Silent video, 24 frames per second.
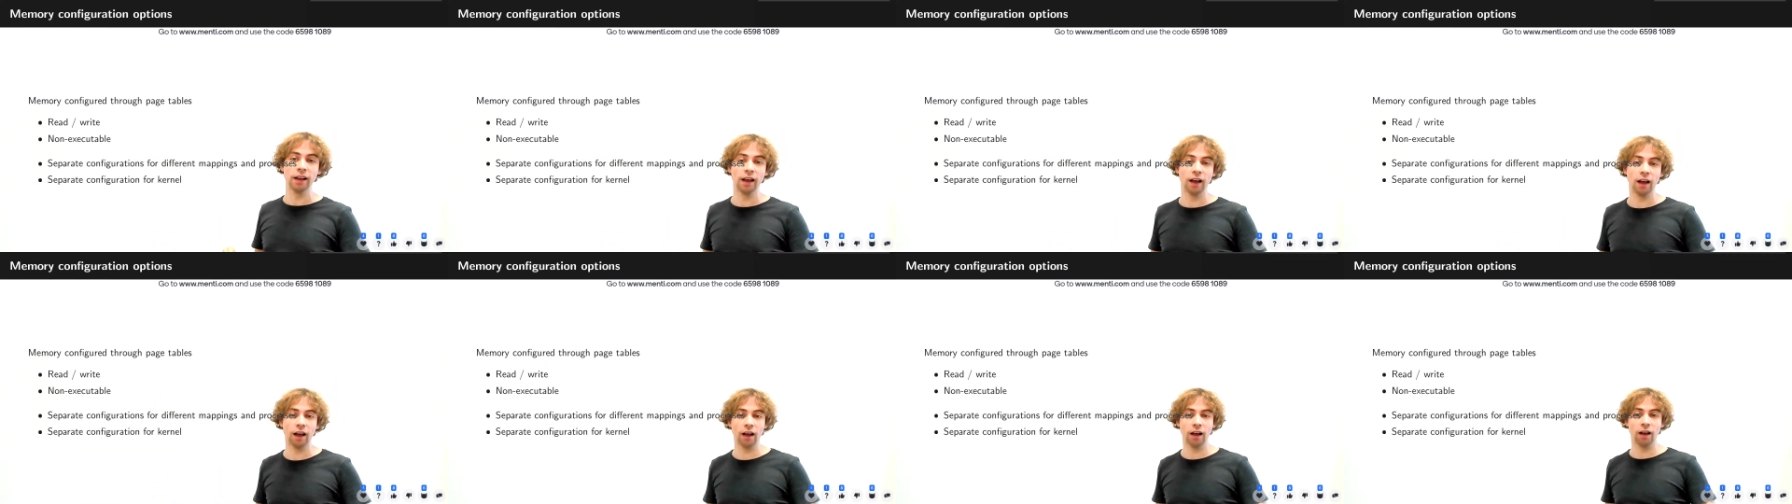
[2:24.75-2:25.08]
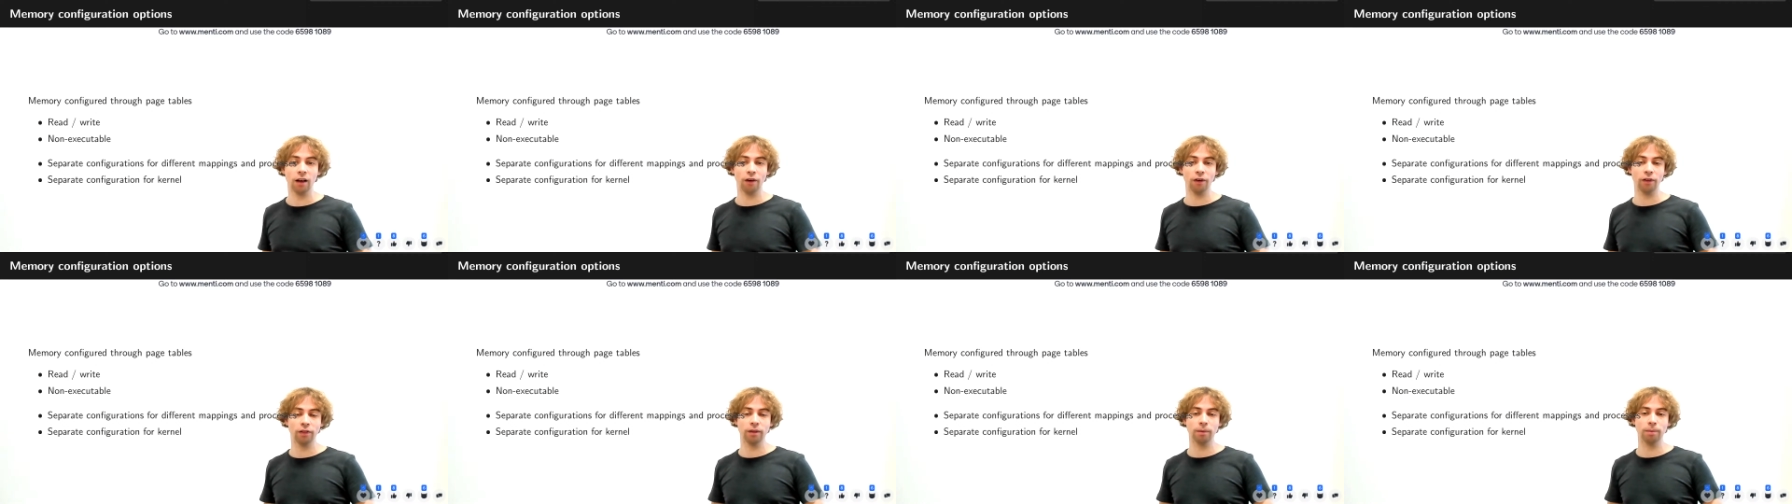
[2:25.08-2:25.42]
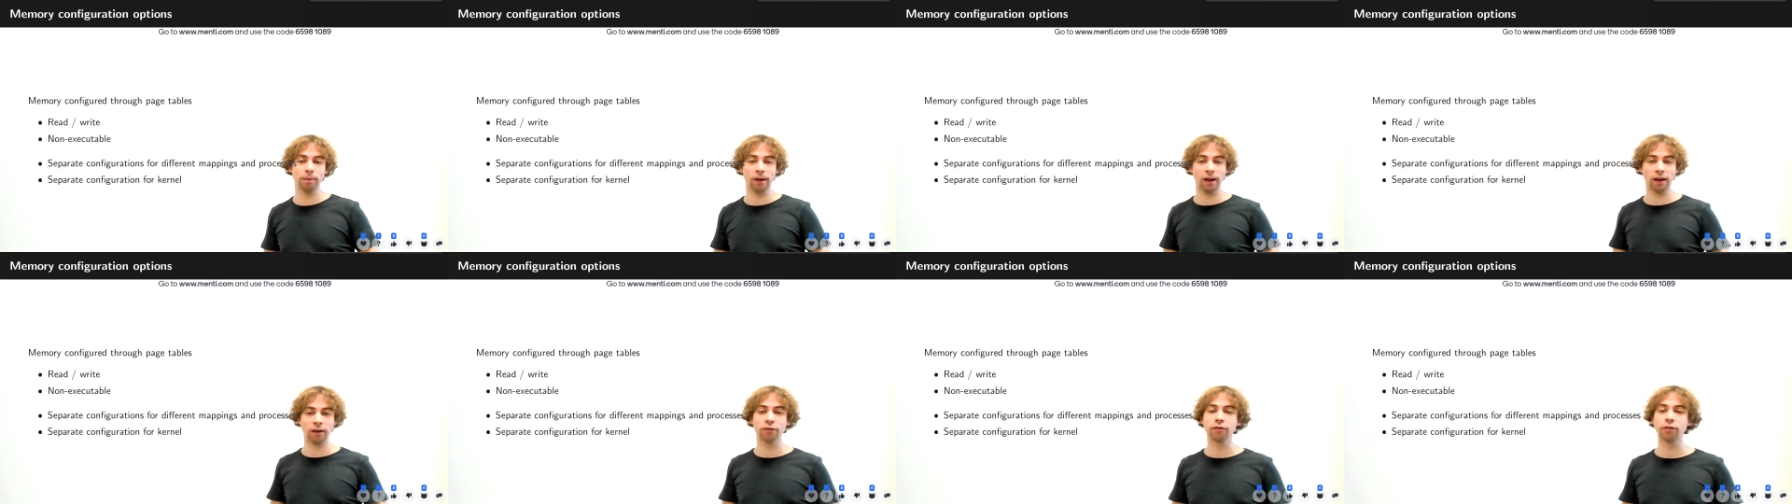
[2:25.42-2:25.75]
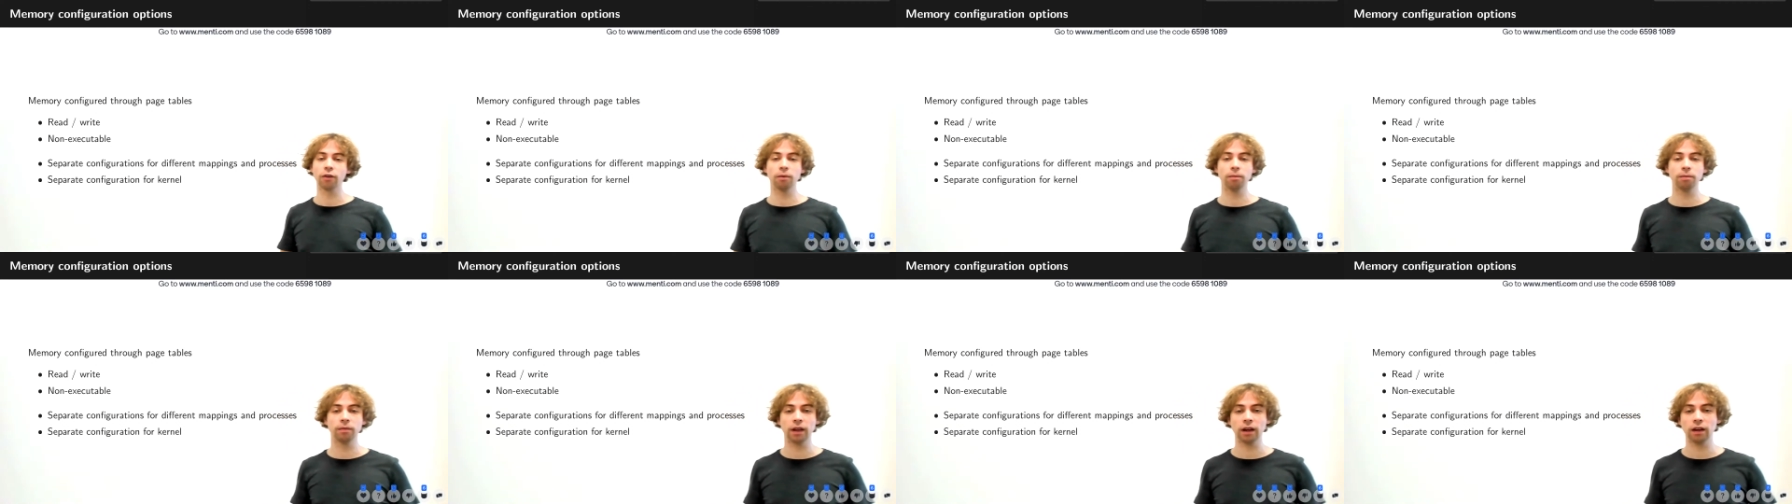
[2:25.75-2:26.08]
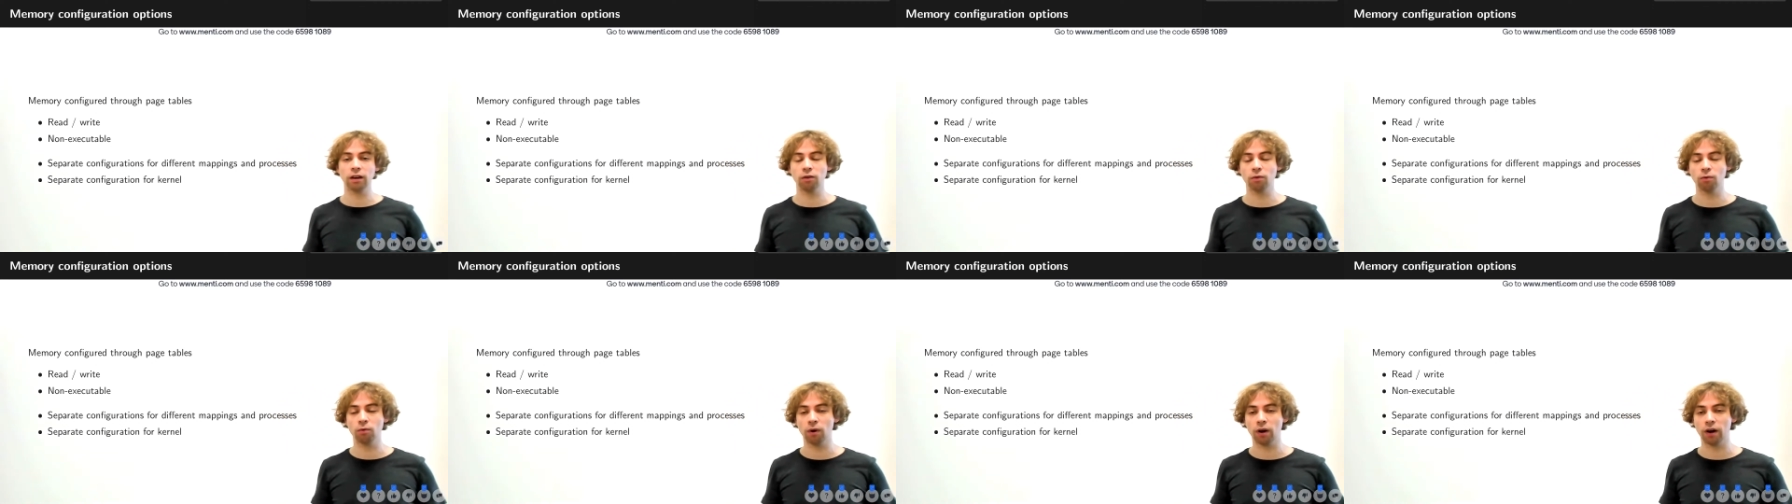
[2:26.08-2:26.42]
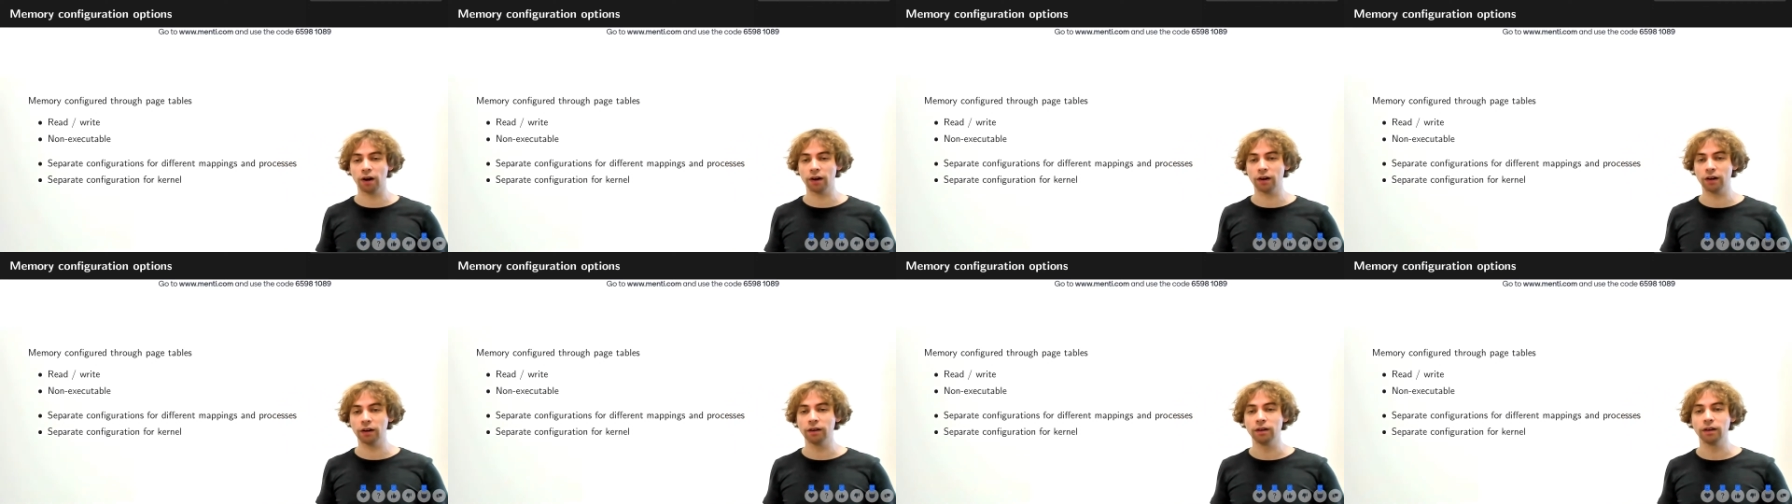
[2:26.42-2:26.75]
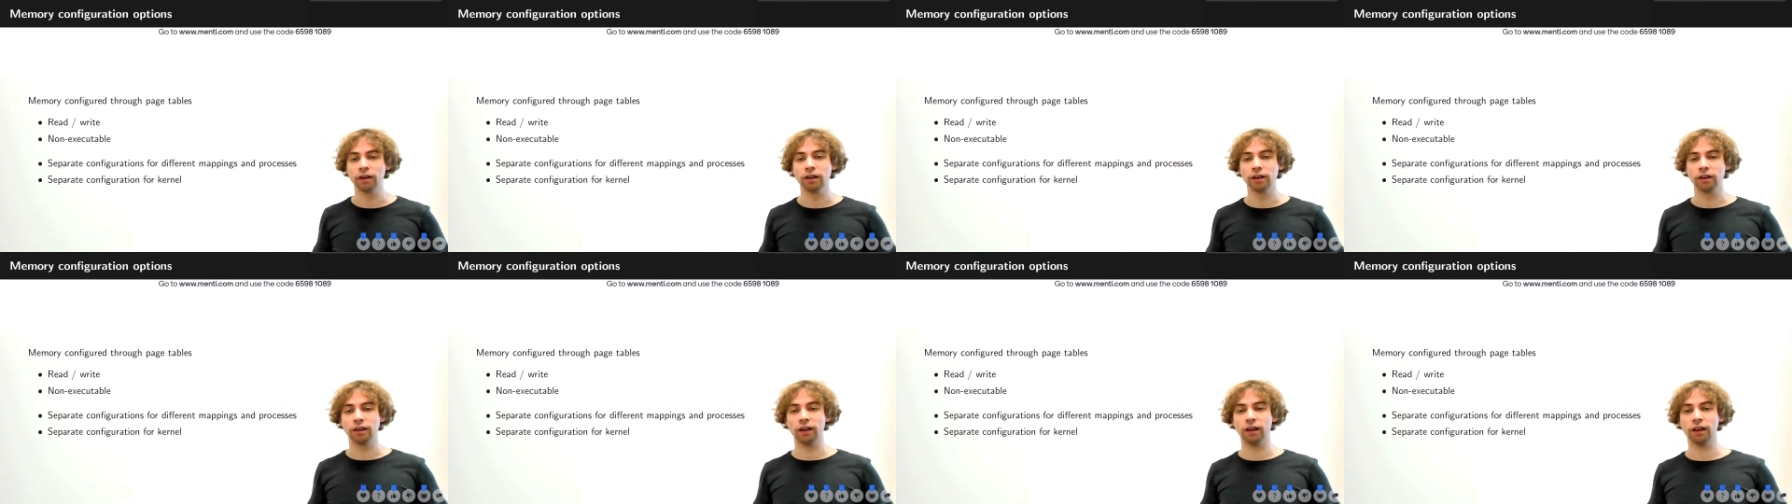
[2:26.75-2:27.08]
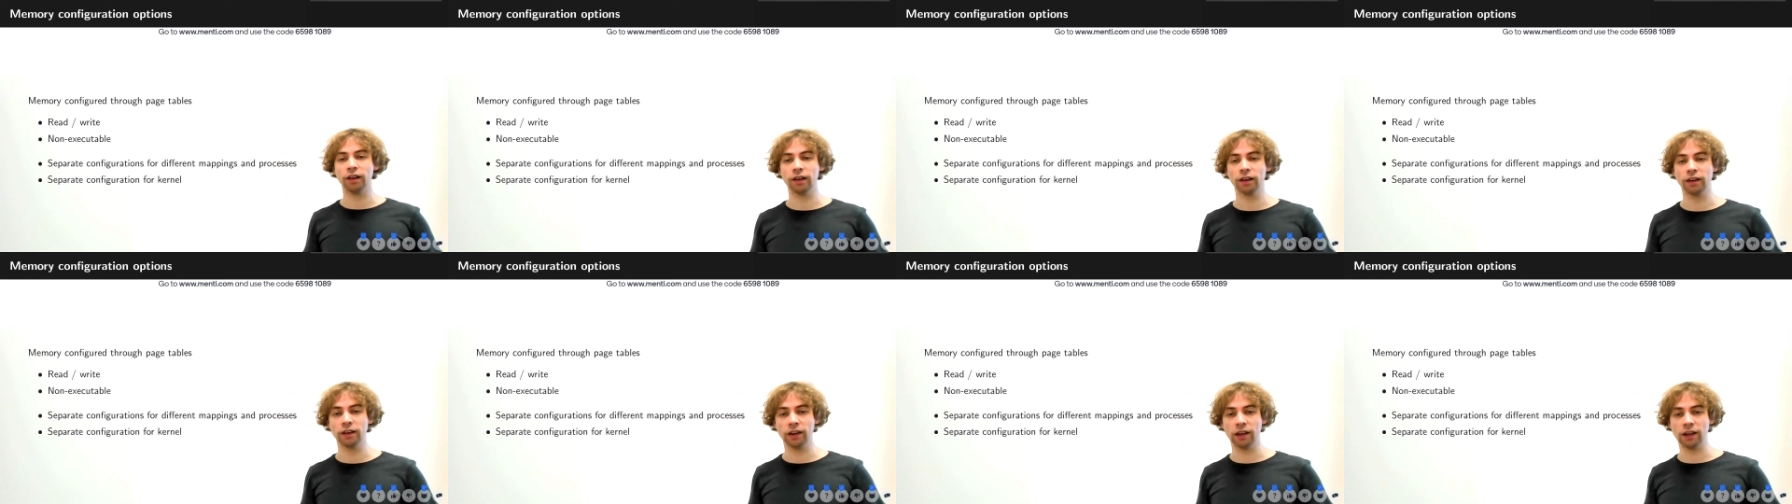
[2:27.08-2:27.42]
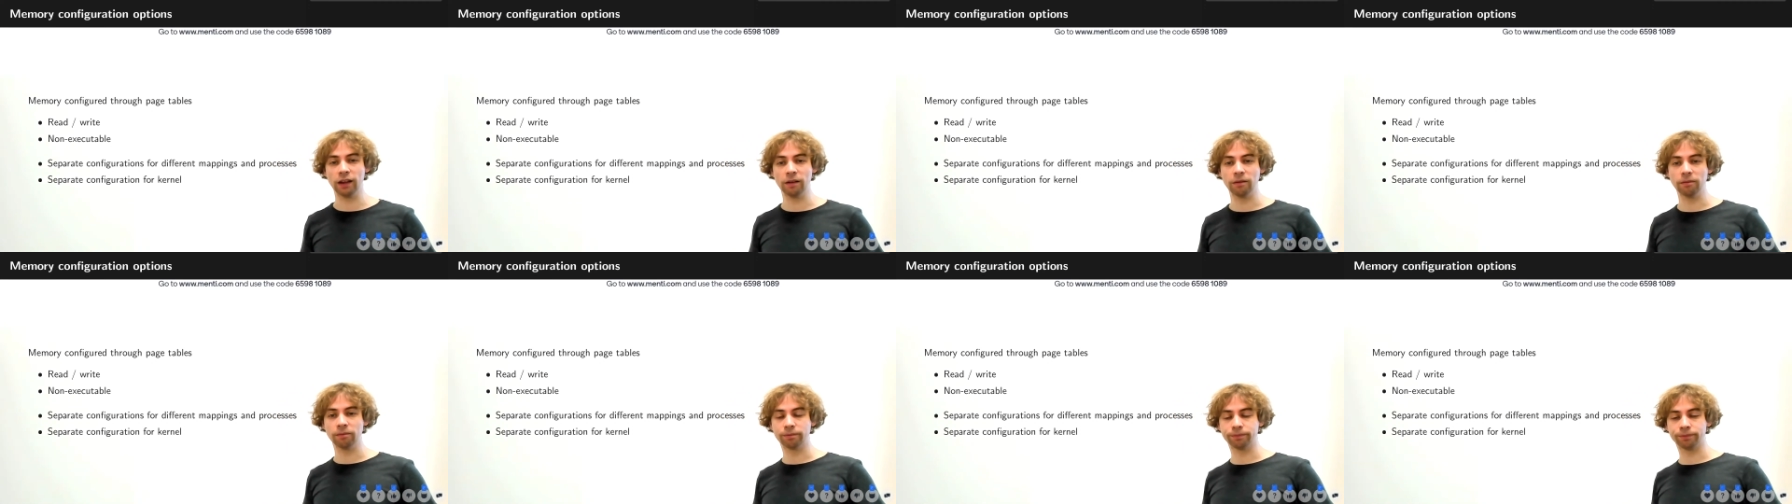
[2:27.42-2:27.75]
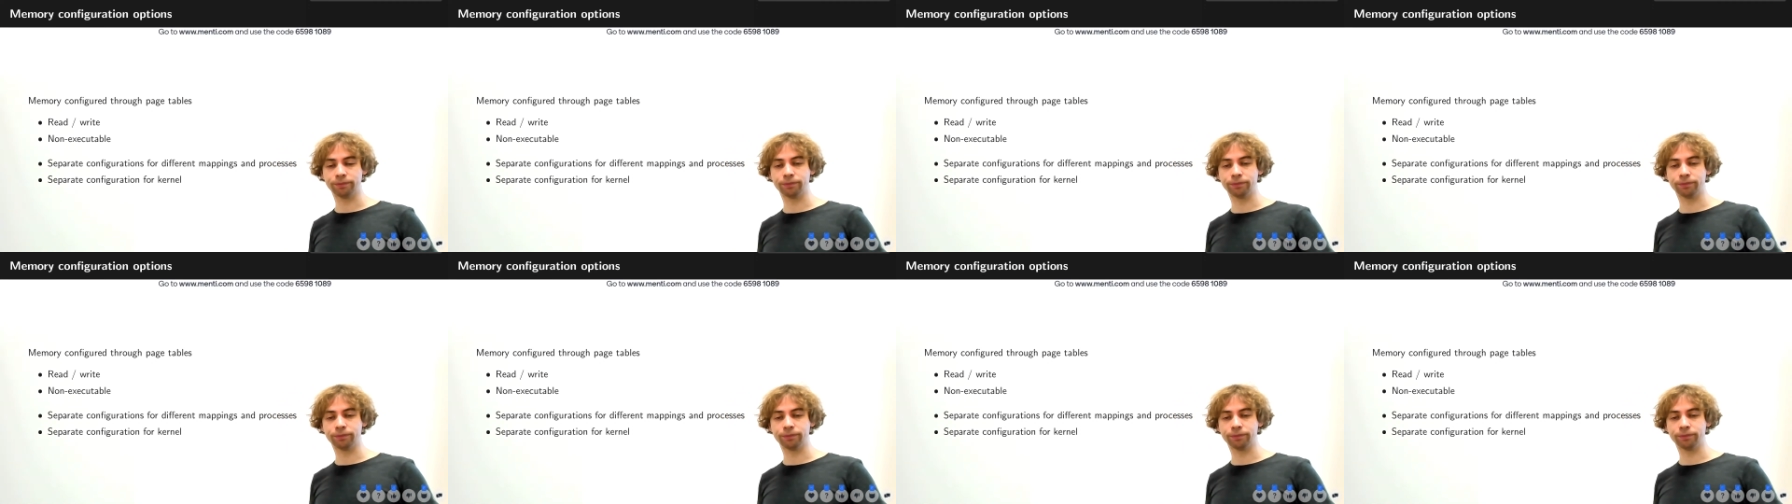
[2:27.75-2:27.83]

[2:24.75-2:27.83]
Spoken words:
on the platform that you are targeting.